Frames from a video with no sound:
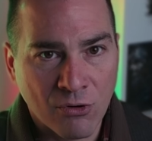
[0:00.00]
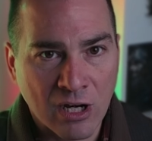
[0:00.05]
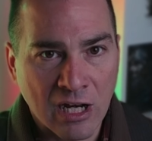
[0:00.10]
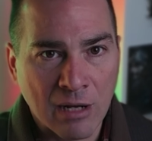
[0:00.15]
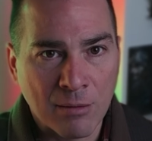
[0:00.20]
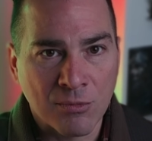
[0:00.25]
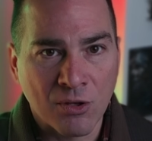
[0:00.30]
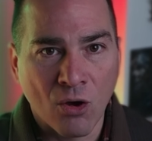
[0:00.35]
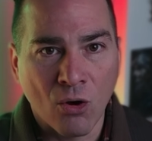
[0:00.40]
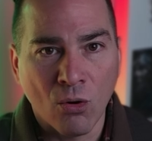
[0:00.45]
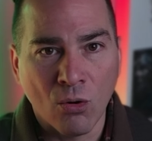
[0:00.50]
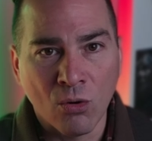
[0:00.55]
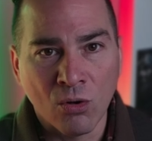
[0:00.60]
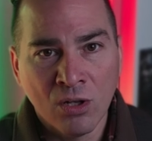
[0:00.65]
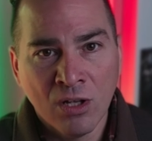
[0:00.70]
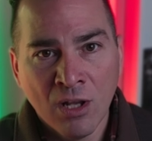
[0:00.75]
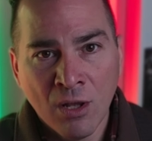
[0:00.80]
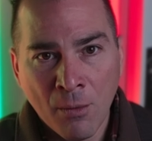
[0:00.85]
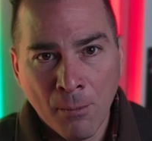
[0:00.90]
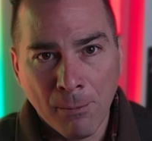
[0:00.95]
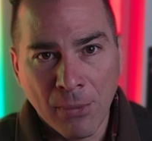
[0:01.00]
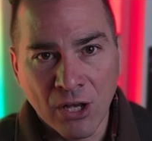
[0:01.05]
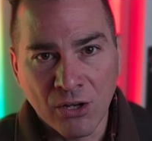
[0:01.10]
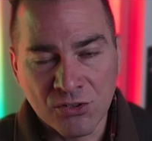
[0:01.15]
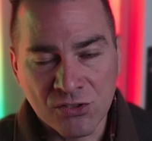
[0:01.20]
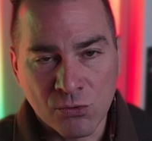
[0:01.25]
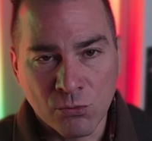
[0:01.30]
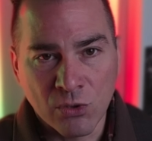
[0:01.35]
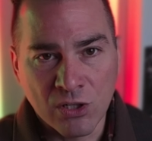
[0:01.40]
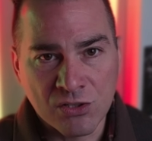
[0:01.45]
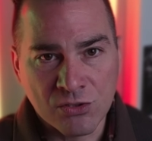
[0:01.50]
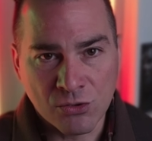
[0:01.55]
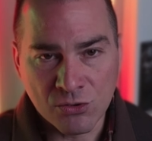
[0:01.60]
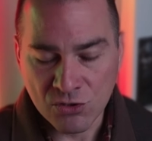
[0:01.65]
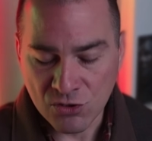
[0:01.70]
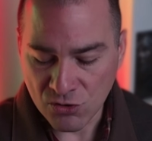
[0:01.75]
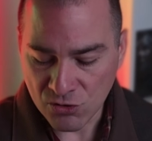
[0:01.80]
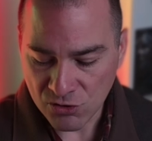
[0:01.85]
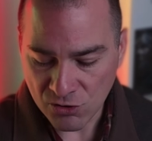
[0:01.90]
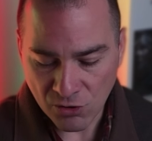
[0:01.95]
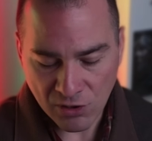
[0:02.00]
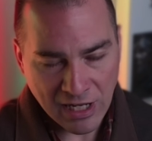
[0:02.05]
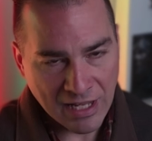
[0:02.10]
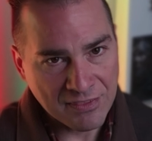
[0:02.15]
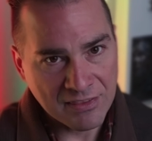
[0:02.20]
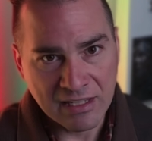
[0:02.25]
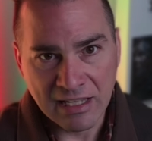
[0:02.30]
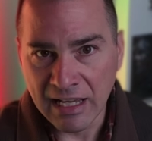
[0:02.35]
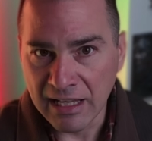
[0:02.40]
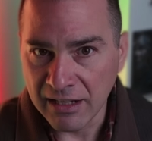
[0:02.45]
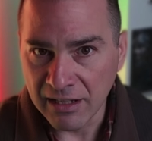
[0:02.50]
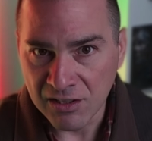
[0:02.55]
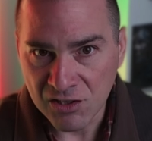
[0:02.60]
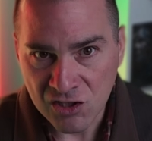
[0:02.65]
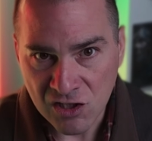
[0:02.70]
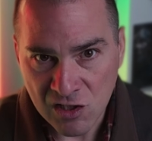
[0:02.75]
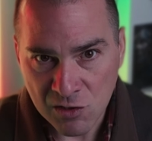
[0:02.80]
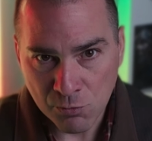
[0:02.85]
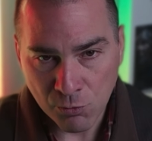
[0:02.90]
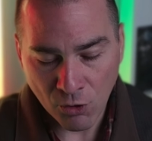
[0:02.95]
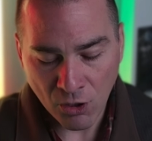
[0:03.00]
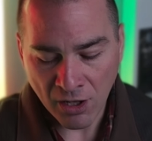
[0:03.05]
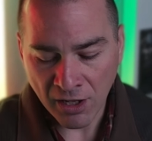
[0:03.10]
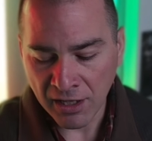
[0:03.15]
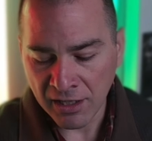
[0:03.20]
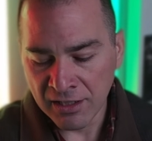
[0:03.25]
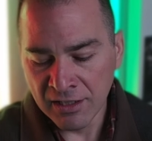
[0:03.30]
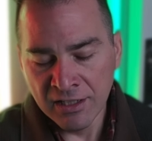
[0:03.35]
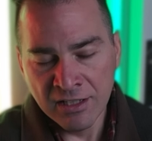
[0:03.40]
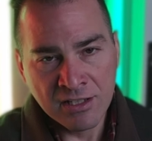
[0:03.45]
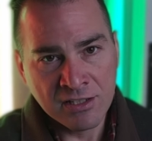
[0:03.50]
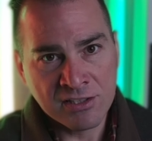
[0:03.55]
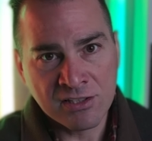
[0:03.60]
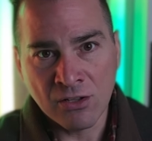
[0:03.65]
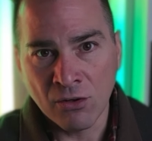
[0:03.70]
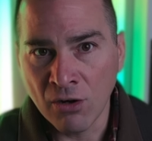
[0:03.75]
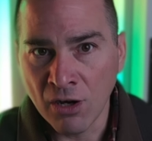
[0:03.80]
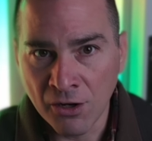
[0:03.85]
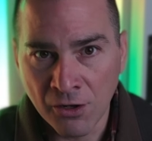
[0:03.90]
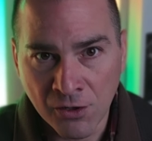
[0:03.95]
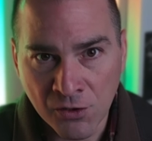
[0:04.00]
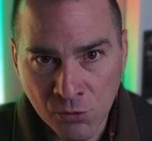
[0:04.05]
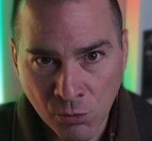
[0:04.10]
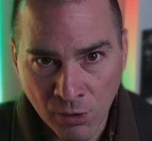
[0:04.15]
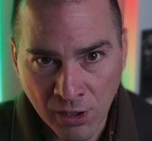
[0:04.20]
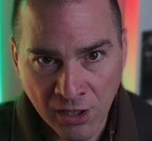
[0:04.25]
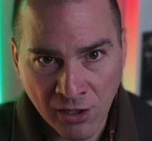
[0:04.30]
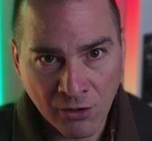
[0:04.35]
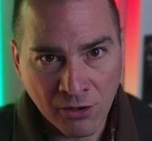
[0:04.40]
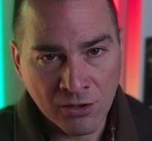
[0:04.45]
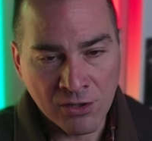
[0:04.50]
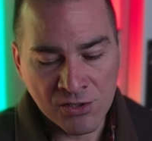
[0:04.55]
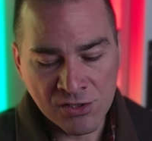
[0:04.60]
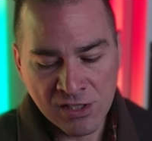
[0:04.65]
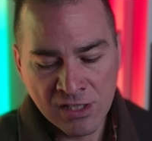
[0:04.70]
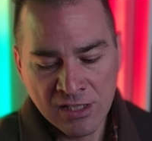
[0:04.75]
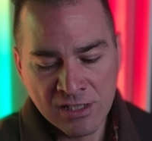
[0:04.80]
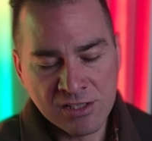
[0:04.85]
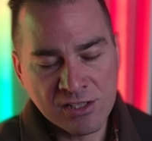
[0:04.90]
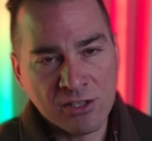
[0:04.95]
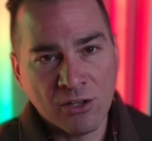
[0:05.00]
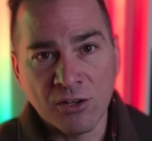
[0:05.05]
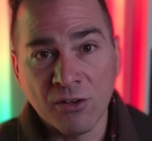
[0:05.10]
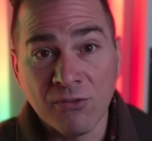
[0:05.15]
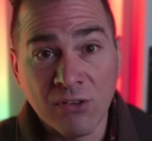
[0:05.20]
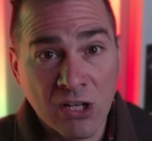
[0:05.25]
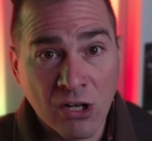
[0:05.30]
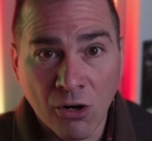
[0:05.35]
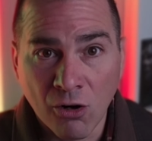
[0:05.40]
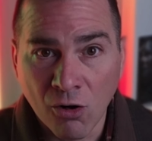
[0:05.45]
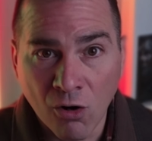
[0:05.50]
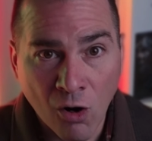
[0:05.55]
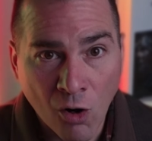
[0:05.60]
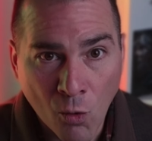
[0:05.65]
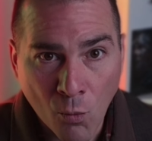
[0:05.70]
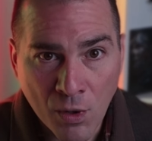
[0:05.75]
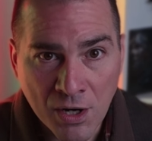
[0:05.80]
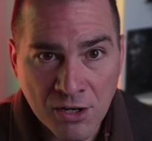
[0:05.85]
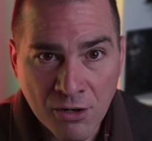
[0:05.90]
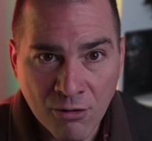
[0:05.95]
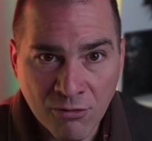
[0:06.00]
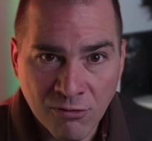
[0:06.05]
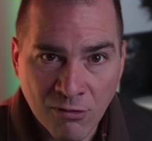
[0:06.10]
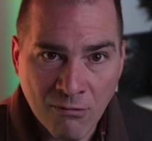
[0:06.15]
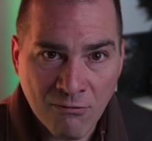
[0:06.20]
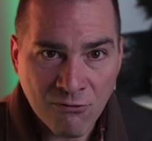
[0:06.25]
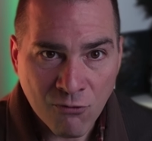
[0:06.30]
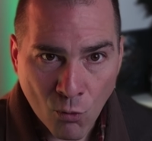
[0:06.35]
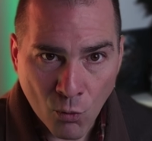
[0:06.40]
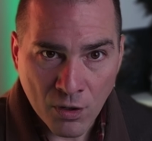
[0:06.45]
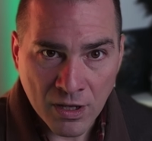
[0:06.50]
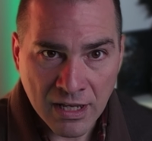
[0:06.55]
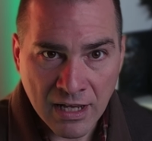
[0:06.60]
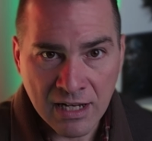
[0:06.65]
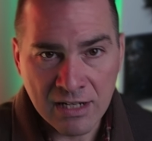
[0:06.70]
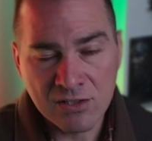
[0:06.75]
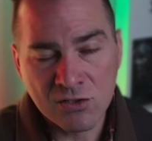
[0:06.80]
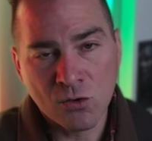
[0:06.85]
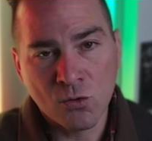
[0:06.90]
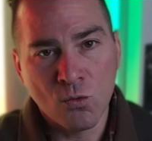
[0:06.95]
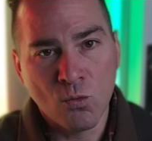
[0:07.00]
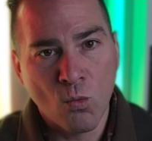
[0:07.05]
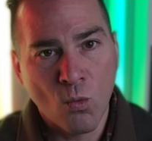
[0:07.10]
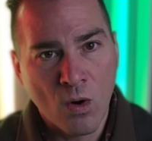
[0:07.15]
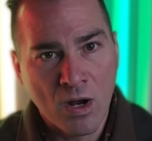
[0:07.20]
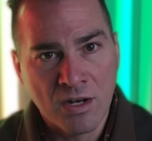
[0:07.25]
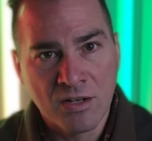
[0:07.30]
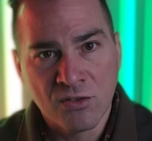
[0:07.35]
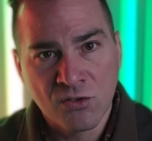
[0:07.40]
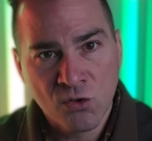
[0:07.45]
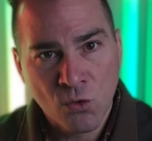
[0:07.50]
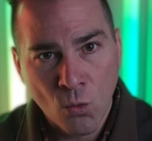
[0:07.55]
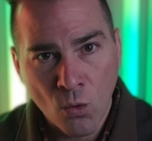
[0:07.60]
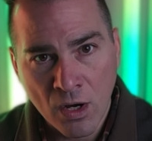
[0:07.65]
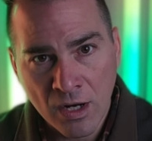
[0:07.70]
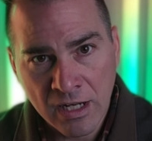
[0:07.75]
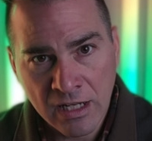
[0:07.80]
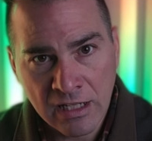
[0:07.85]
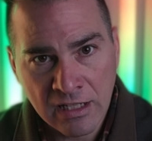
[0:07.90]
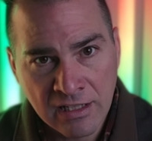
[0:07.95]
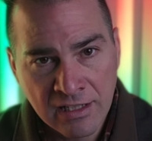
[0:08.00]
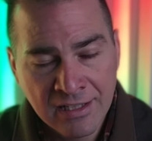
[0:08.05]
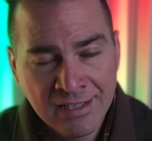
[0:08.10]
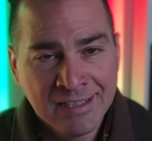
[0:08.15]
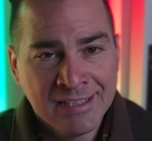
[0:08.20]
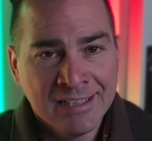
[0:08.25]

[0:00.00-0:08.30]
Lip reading: RAM, the whole bells and whistles. You still got the 8-inch display, still 120 hertz, still the VRR window from 48 to 120.